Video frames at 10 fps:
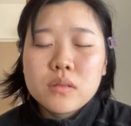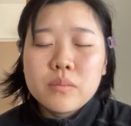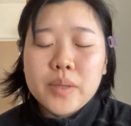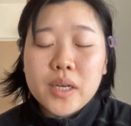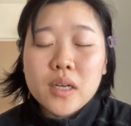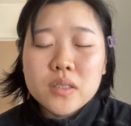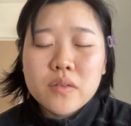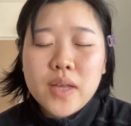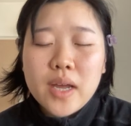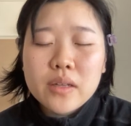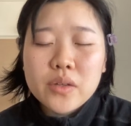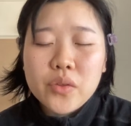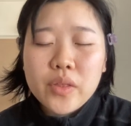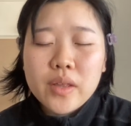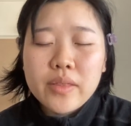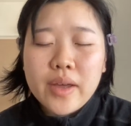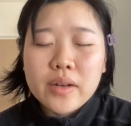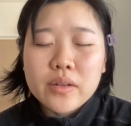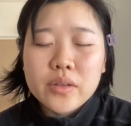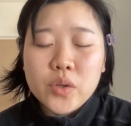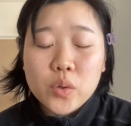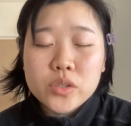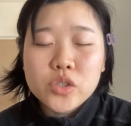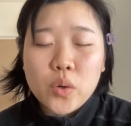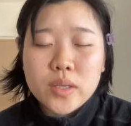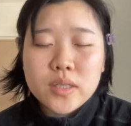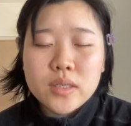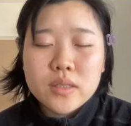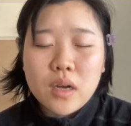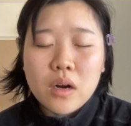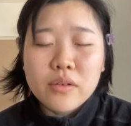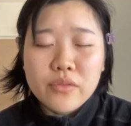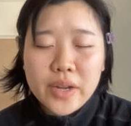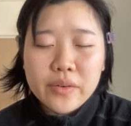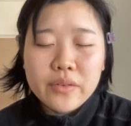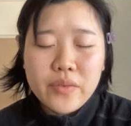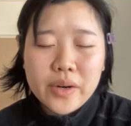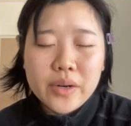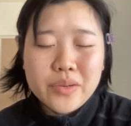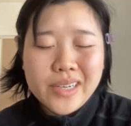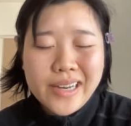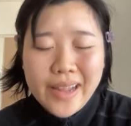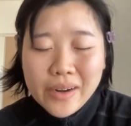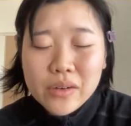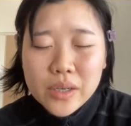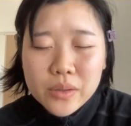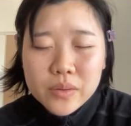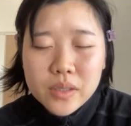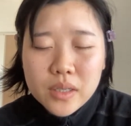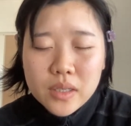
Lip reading: because of that, you think that your choices are very, very narrow.